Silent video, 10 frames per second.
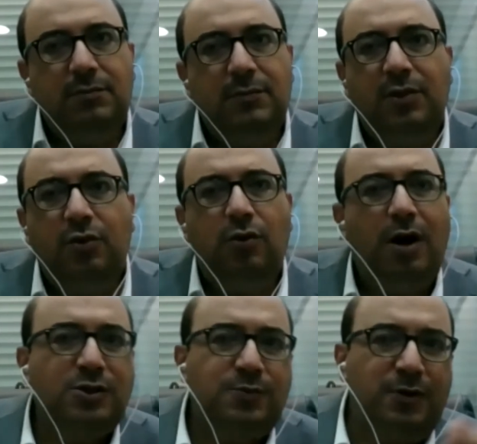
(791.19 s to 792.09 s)
new
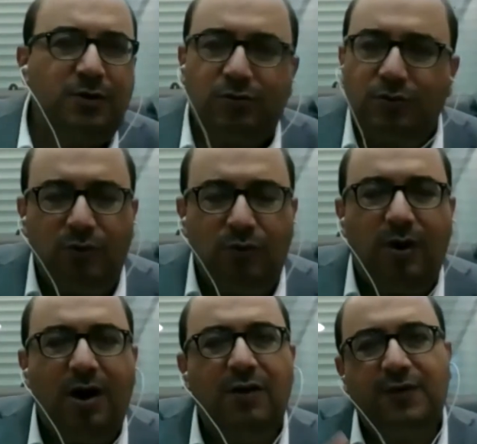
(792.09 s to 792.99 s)
husband, new
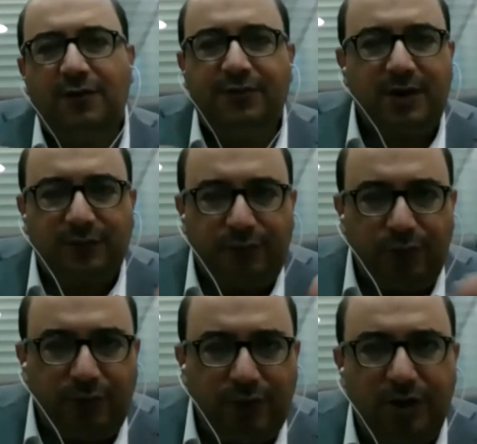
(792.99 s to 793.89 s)
wife, after a few
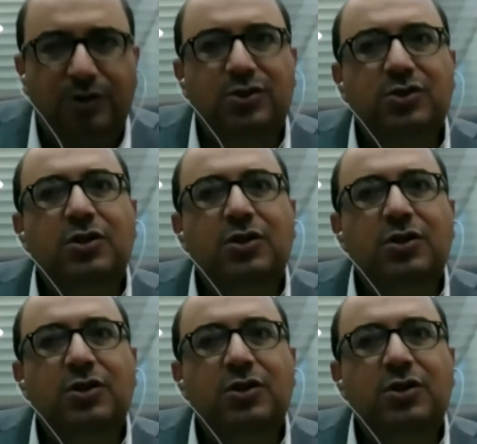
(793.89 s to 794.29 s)
years,